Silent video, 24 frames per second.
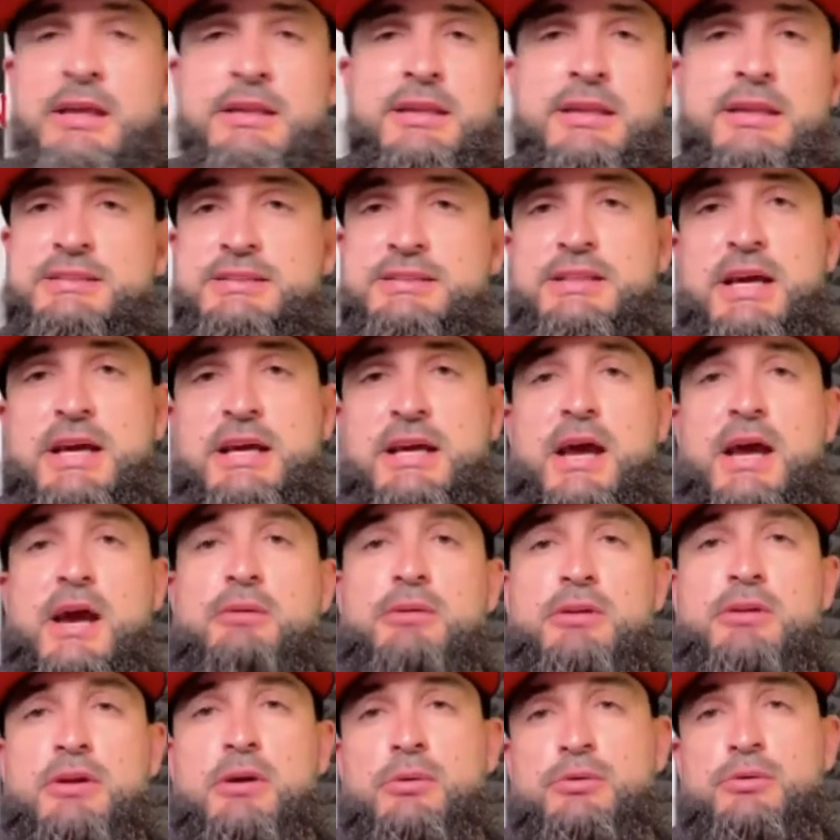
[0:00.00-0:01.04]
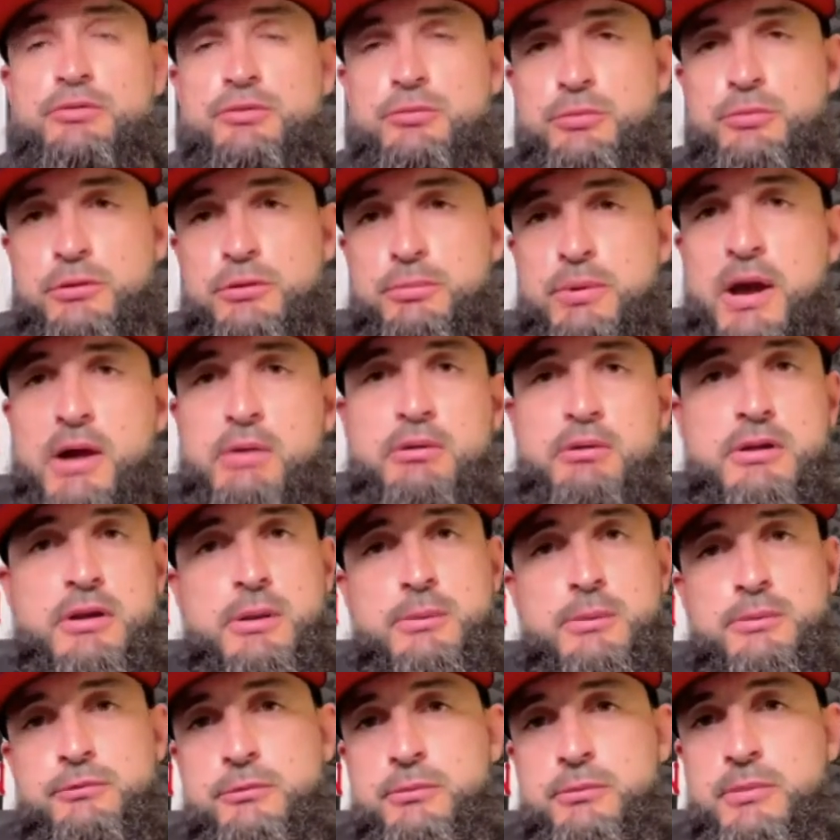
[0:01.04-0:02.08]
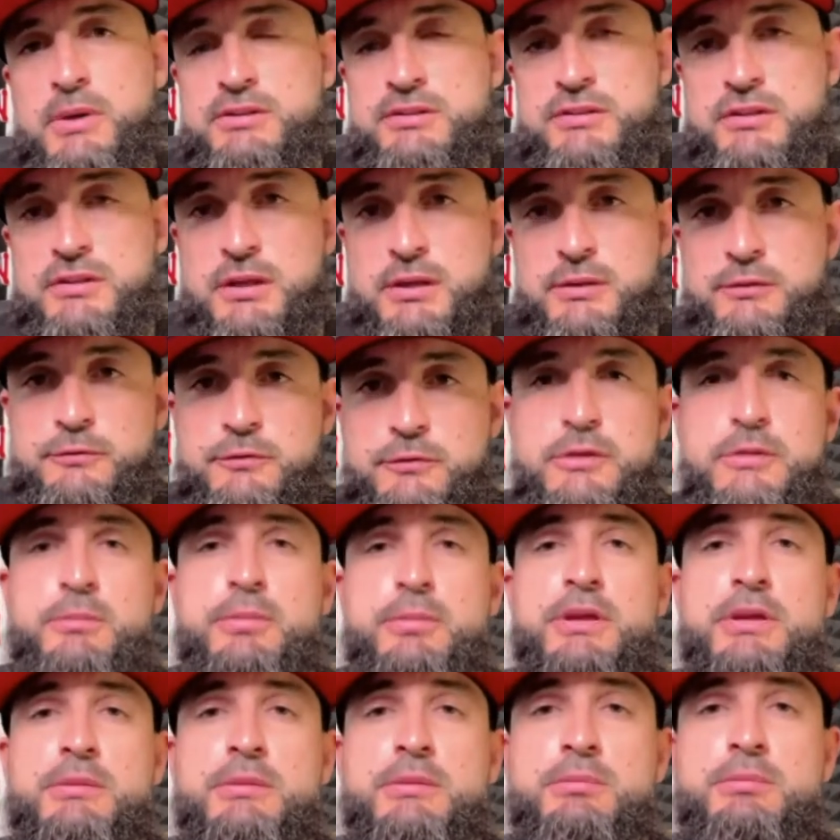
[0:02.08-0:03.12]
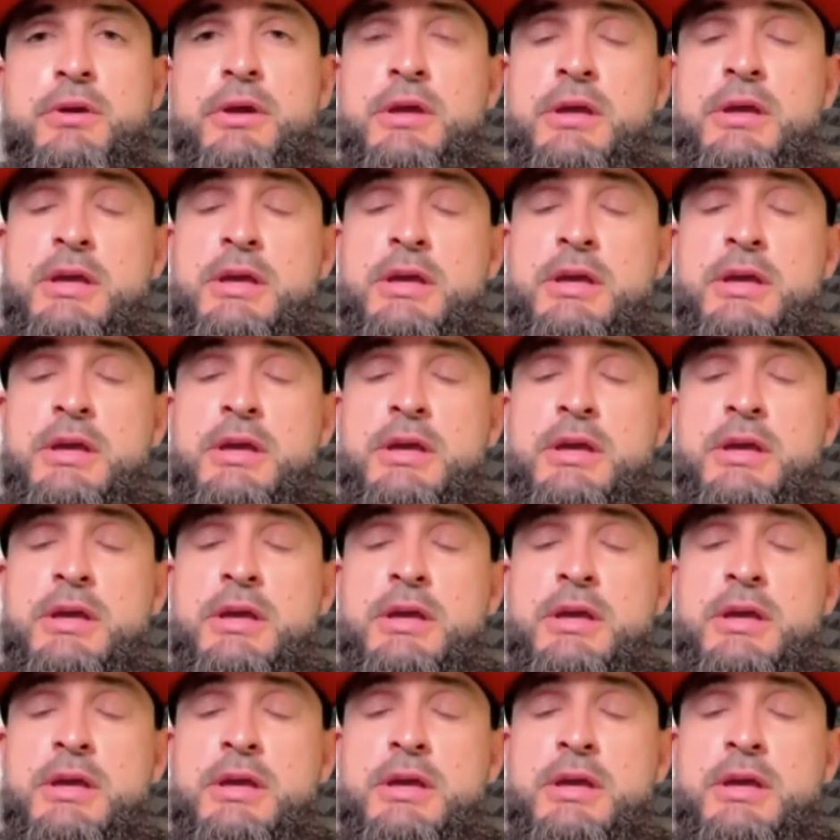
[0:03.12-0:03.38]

That's not how it goes. Real power comes from us. It comes from the people.